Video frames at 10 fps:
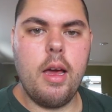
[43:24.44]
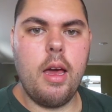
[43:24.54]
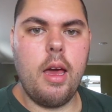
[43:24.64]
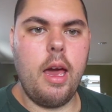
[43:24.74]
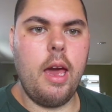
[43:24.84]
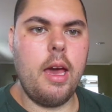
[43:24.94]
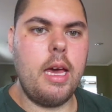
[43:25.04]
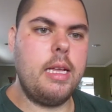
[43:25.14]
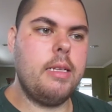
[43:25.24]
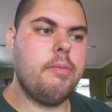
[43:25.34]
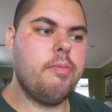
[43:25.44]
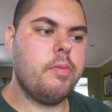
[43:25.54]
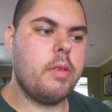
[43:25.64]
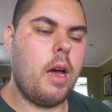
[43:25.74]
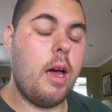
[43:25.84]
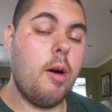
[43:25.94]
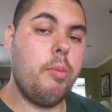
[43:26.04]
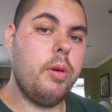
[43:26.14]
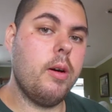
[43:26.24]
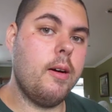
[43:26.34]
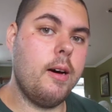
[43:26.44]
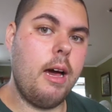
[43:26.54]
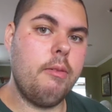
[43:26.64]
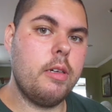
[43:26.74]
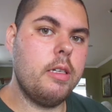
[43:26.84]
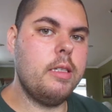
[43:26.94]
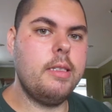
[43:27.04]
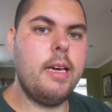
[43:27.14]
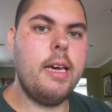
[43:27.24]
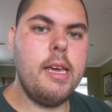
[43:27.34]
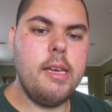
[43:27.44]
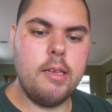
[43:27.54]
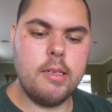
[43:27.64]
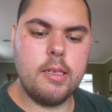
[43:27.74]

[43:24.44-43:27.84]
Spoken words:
And I hope you all have a good day,